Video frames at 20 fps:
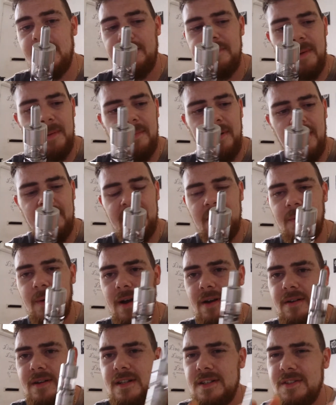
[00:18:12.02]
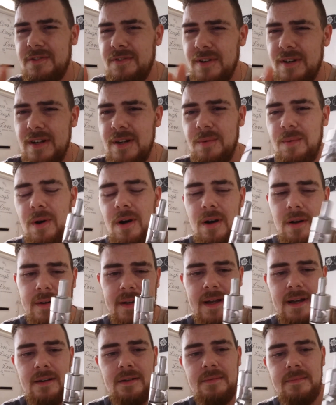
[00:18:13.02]
I've been puffing away on this for a little while
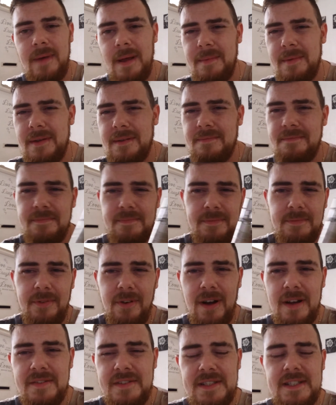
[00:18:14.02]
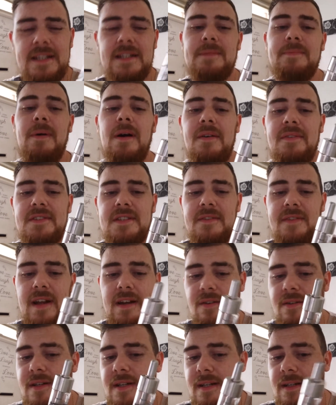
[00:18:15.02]
now, maybe 5-6 puffs I've
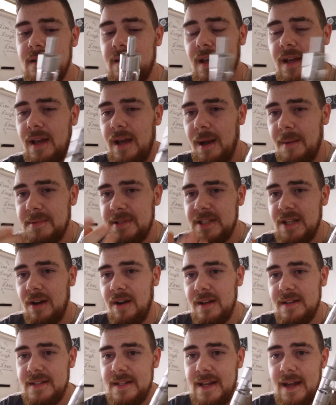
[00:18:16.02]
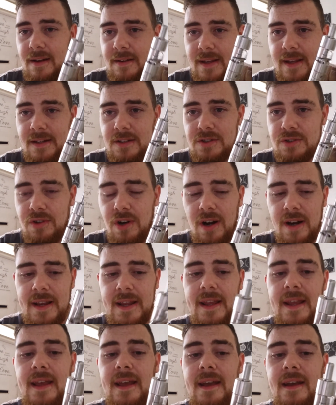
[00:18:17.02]
had on it. I'm starting to now get a dry
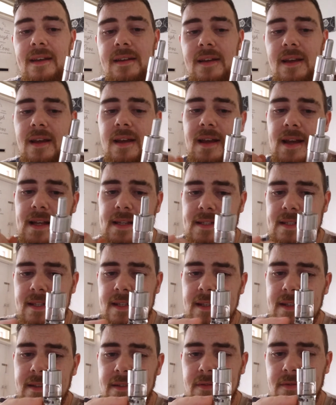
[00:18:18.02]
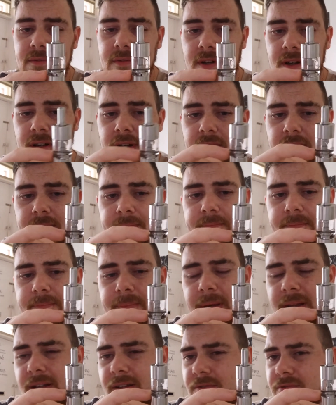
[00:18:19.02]
hit, as the
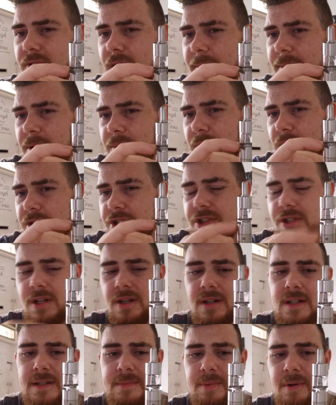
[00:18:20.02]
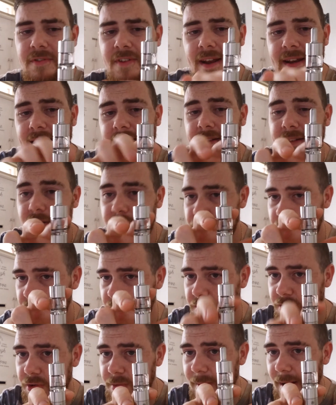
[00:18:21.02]
pink rubber washer is preventing the
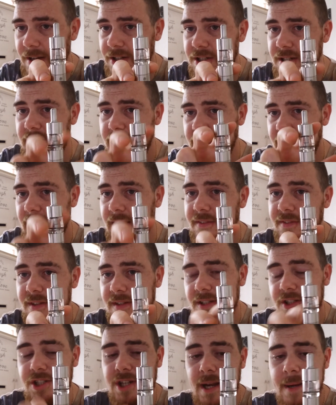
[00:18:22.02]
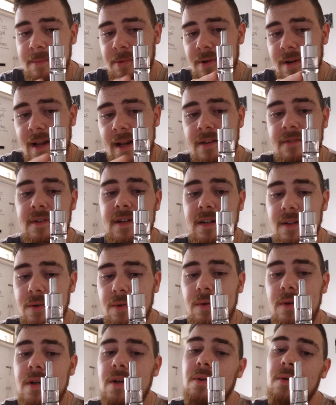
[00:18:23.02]
juice from actually leaving the chamber and entering the
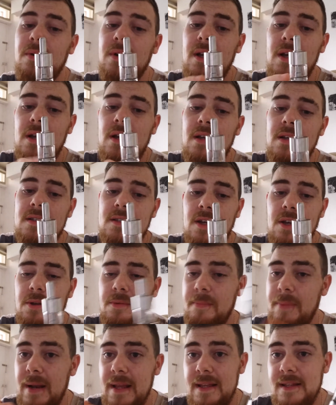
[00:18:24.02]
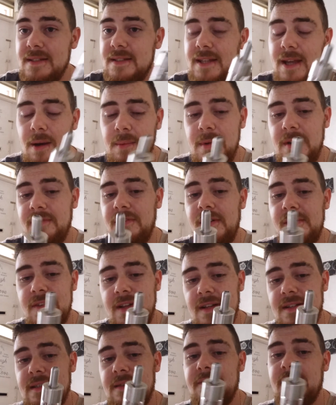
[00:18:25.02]
coil. So please tell me if I've
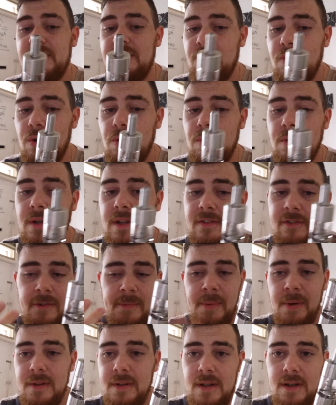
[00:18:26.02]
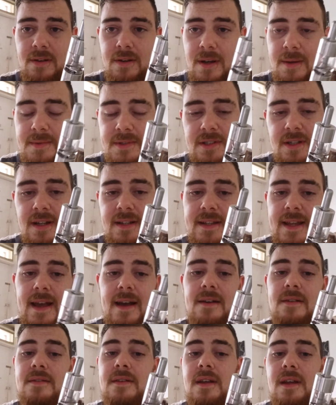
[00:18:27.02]
done something wrong, if I've put that on upside
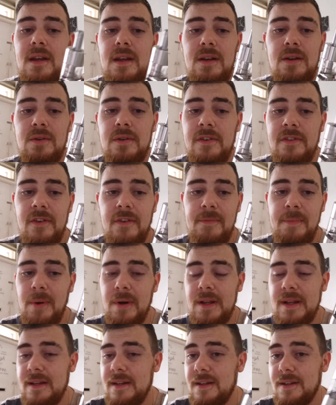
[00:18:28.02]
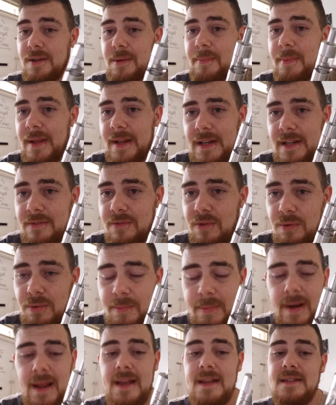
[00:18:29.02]
down, or if I've put it in the completely wrong
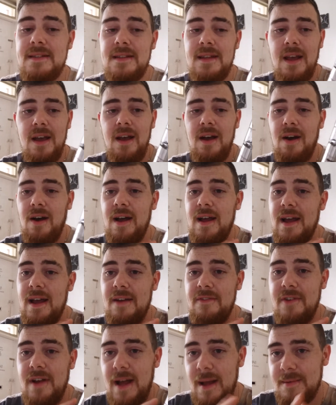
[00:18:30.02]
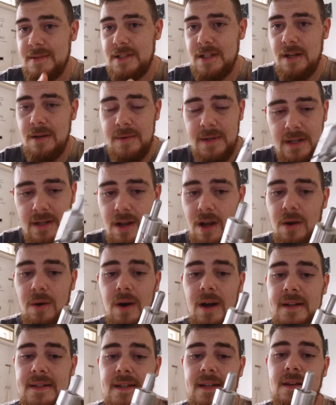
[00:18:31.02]
place. I have absolutely no
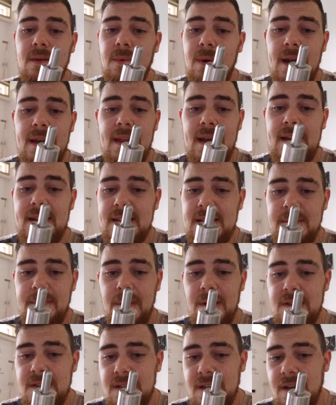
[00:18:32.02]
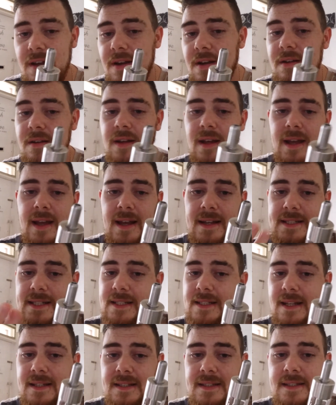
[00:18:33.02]
idea where that is supposed to go, as it
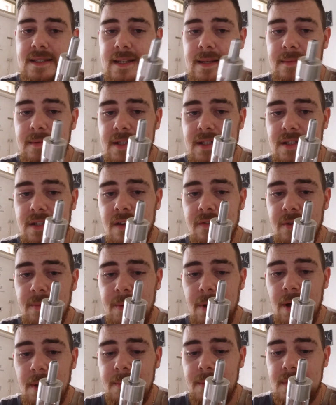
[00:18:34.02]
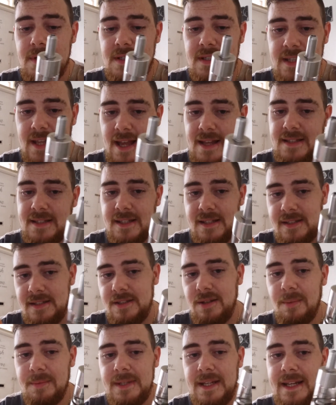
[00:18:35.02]
doesn't seem to serve a purpose. Yes, it
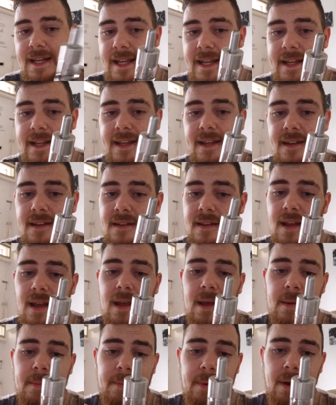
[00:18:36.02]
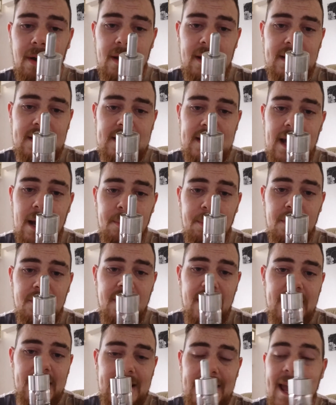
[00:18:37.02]
stopped it leaking, but it's now
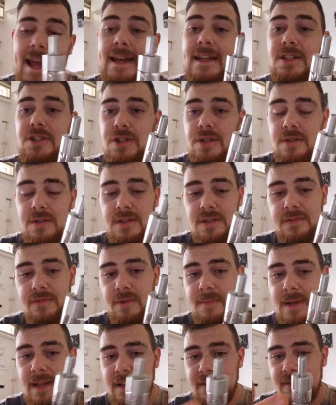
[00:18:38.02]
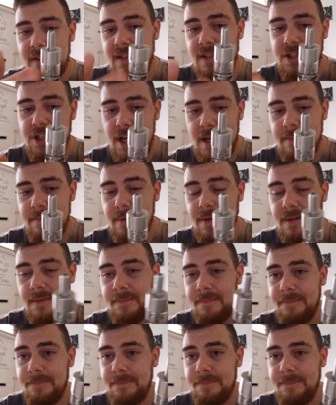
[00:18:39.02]
preventing any juice from leaving the chamber.